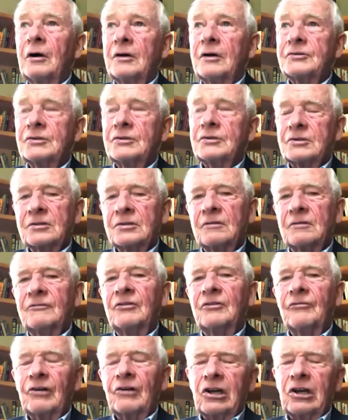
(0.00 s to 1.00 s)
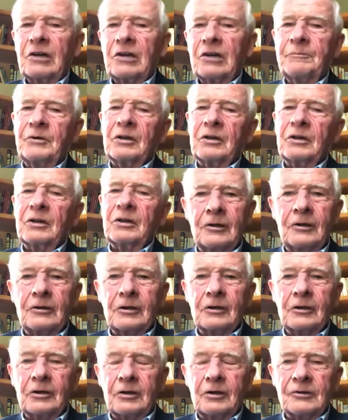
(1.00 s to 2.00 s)
critical thinking more than anything
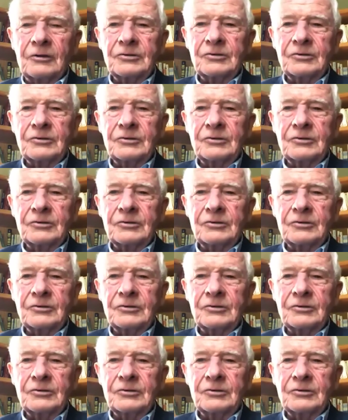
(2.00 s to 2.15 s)
else,